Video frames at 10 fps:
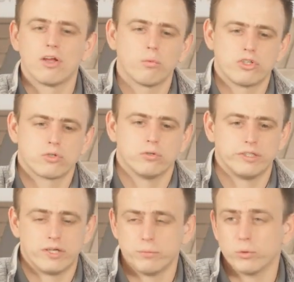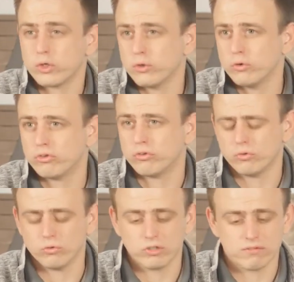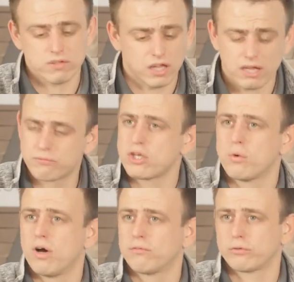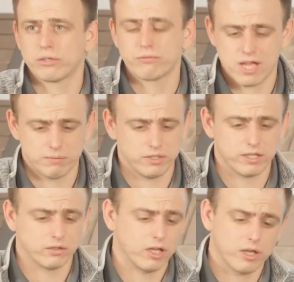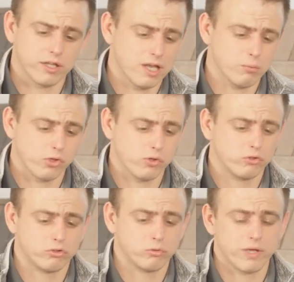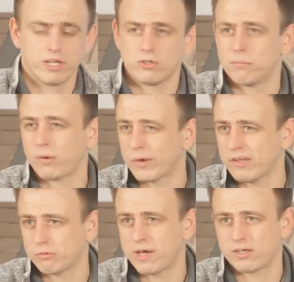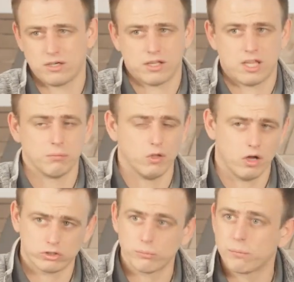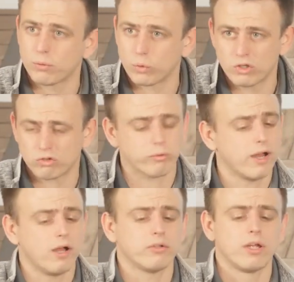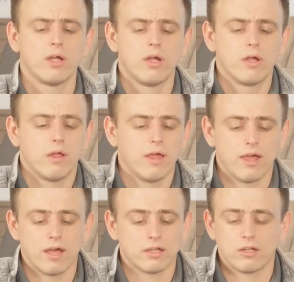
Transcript: which will enable you to live the life that you want for your family. It'll enable you to pay your employees better and keep long-term employees around. And